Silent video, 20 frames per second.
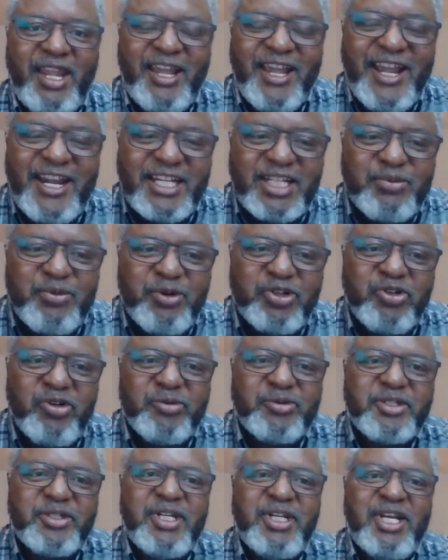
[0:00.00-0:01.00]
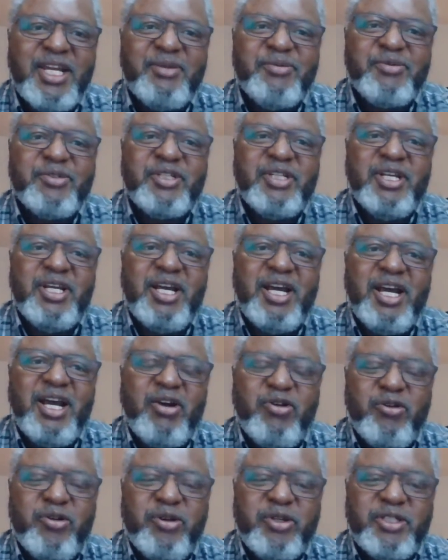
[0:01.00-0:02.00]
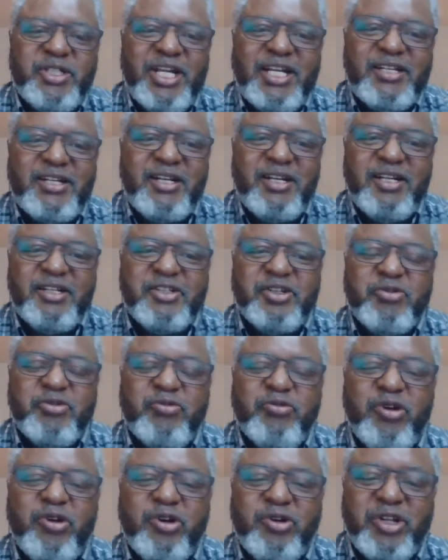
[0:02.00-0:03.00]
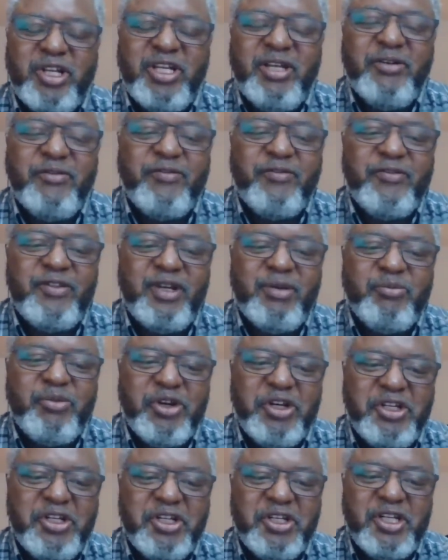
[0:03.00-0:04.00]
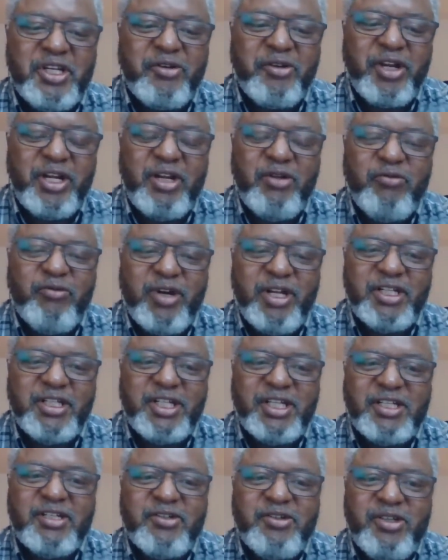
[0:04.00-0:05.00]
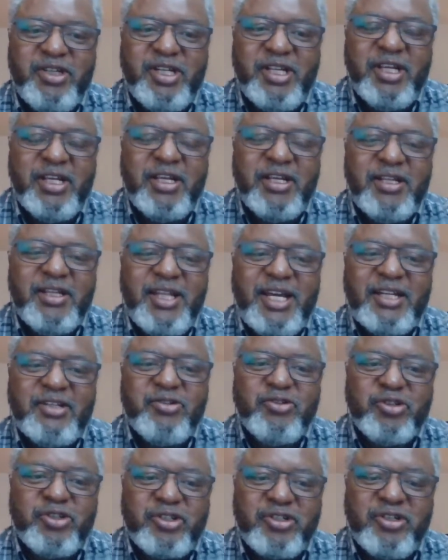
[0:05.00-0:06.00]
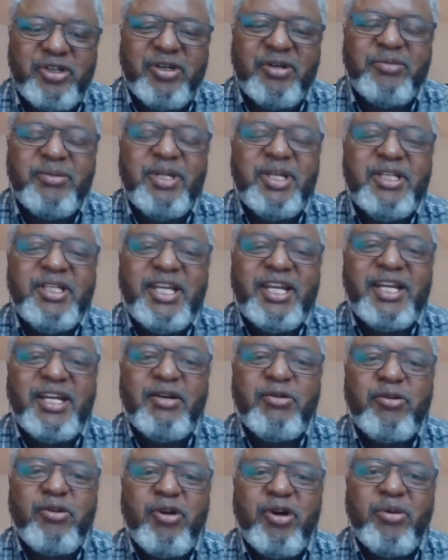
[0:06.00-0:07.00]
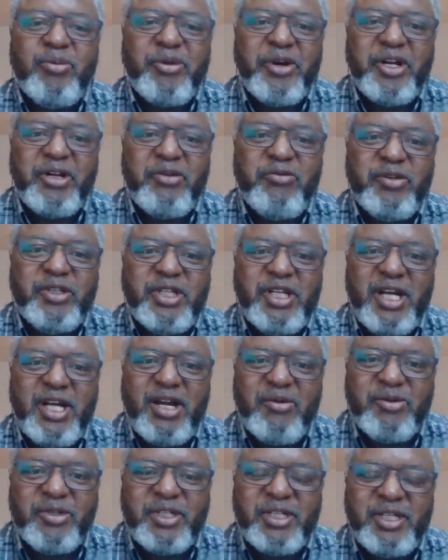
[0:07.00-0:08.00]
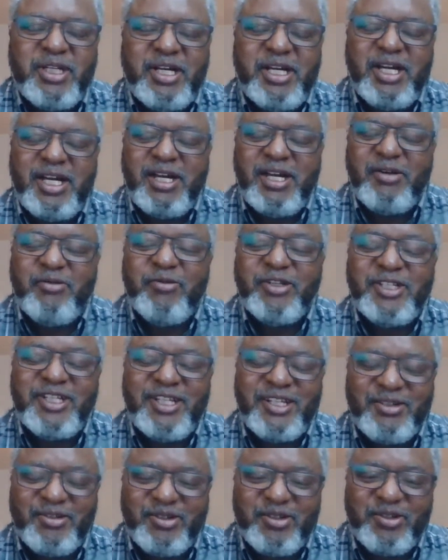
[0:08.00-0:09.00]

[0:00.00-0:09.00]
export of slaves across the Atlantic Wall? If the British really wanted that to stop, they can cooperate with the House, with the